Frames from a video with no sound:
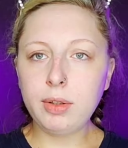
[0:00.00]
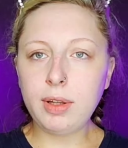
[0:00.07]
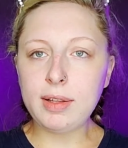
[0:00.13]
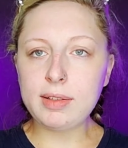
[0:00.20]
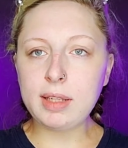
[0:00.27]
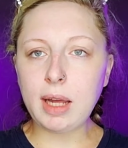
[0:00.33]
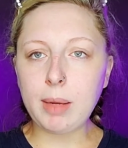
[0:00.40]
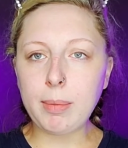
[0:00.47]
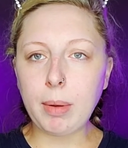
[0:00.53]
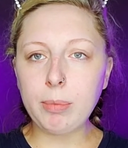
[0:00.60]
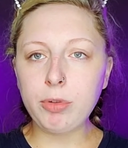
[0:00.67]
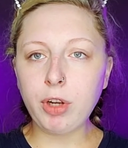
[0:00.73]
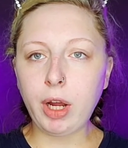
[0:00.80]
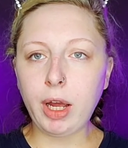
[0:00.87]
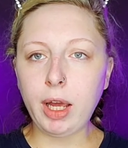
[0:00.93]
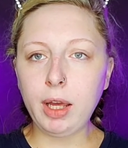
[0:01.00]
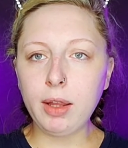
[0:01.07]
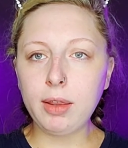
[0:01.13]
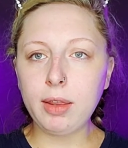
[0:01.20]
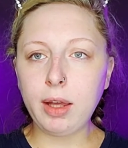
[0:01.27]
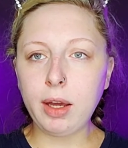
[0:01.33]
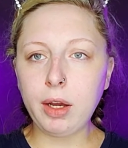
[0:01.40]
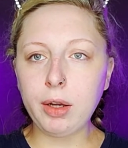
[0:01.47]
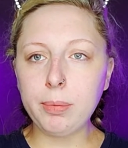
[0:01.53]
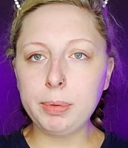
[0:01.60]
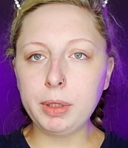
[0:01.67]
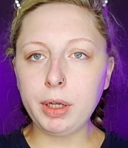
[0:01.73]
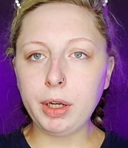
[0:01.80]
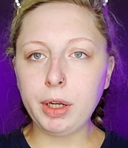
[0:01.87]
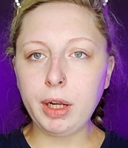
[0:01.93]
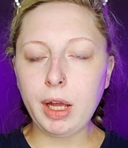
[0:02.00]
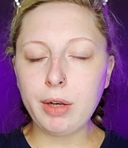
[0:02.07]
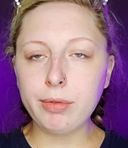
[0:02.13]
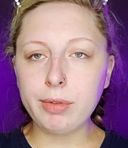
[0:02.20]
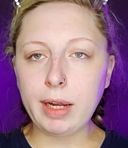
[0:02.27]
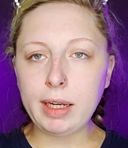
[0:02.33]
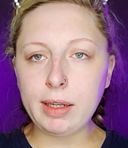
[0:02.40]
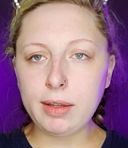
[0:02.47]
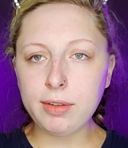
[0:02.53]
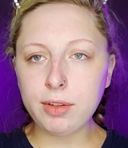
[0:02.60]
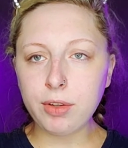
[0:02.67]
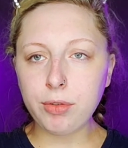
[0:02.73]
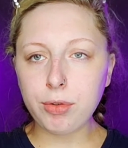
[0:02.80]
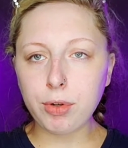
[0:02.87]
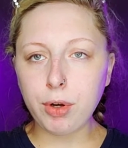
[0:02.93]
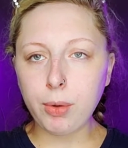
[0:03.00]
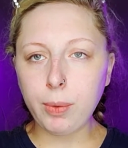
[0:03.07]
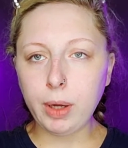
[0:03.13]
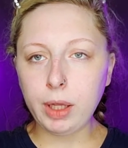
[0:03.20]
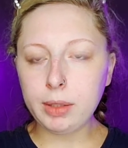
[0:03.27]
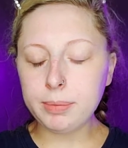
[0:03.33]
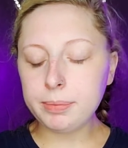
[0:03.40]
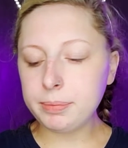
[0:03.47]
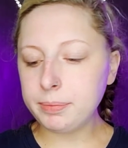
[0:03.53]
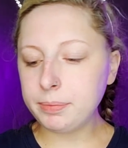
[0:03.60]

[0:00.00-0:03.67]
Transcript: This time I'm trying their Blur and Redness Control one.